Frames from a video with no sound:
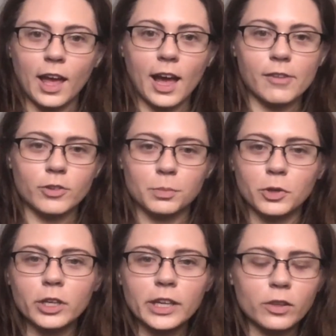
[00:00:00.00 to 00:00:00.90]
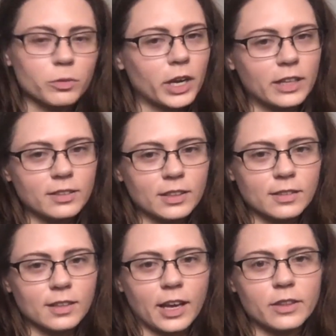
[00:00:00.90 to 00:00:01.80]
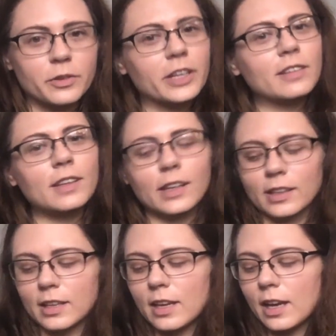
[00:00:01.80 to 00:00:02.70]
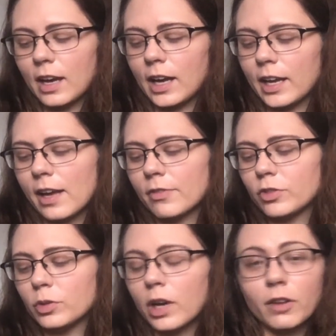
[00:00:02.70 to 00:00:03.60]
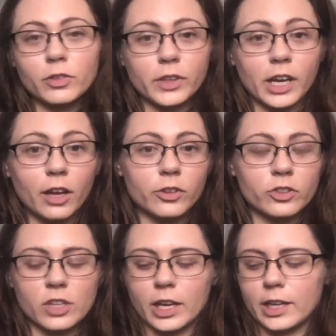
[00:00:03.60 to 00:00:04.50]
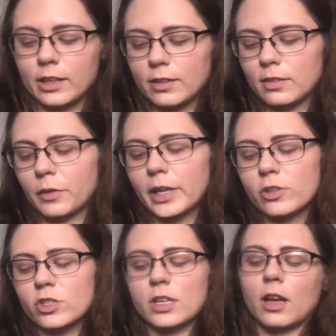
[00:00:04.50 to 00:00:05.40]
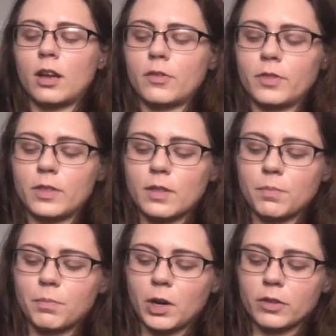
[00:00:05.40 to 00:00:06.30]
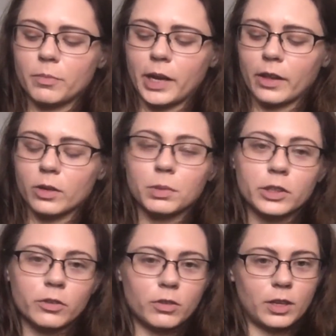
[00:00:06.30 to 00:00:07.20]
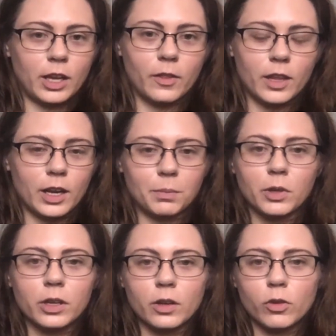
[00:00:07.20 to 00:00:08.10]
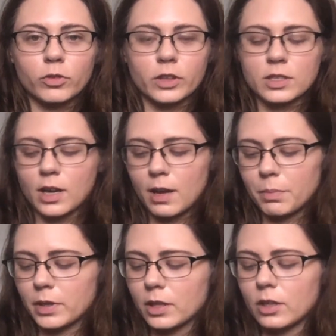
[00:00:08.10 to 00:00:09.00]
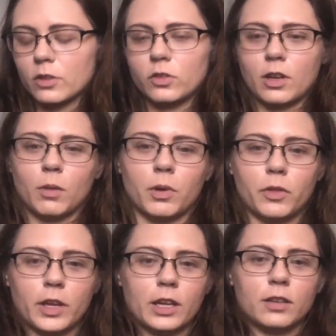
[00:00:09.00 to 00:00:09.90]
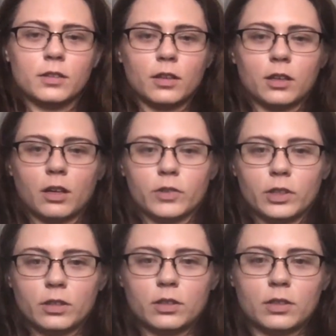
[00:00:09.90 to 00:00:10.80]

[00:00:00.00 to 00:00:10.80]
After putting the rice inside the Rainstick, I have to cover the other side. So I just cut off part of my other balloon and then I put it over the top. So now both ends are covered